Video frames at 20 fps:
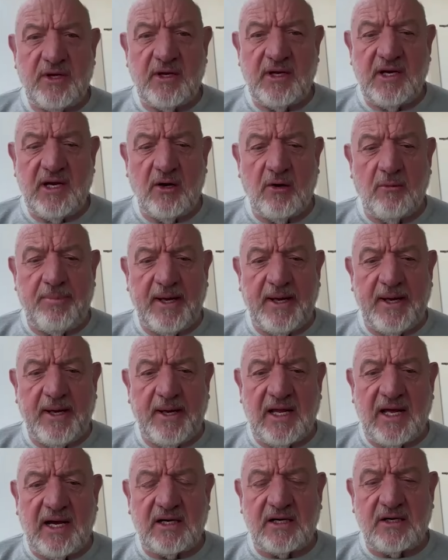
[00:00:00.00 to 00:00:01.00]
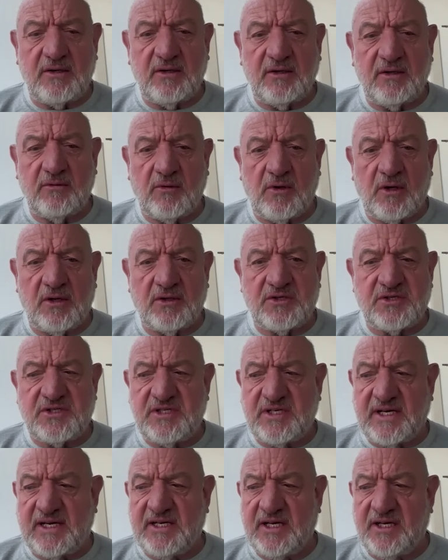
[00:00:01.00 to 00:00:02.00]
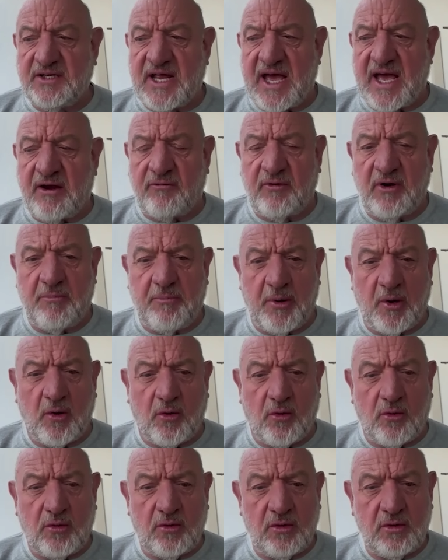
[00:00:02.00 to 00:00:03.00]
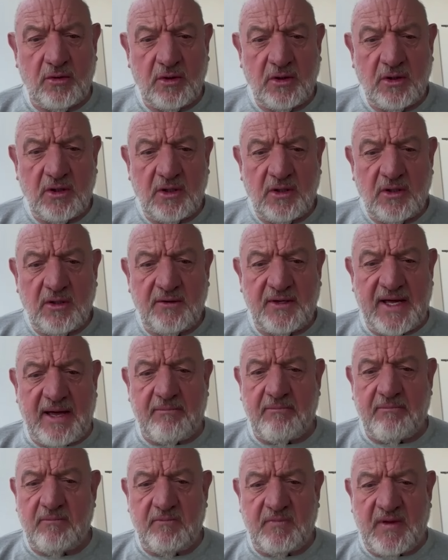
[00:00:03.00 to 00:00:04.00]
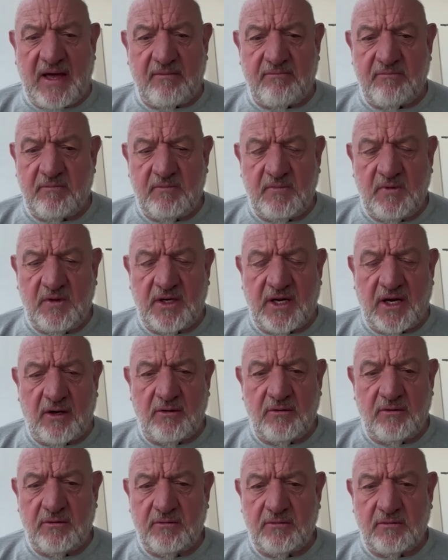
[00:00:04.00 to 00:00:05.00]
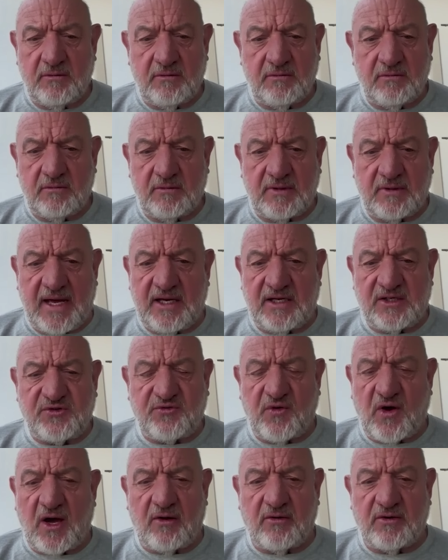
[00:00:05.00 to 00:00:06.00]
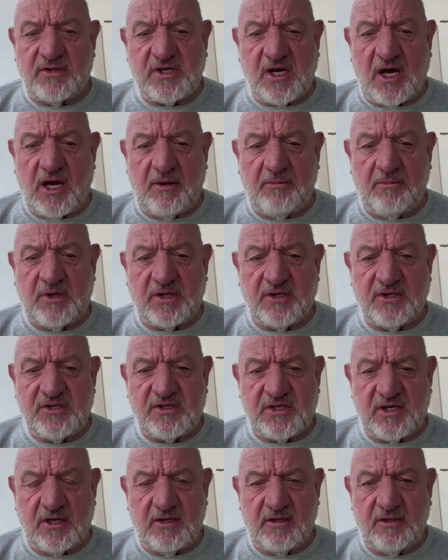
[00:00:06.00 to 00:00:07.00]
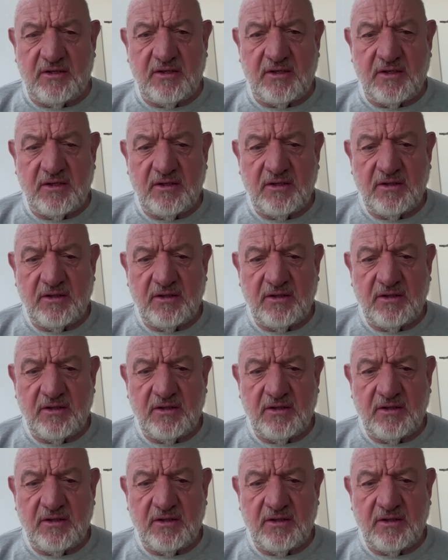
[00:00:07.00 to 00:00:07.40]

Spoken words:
a little bit of luck, what's said in that report, that that as far as I'm concerned,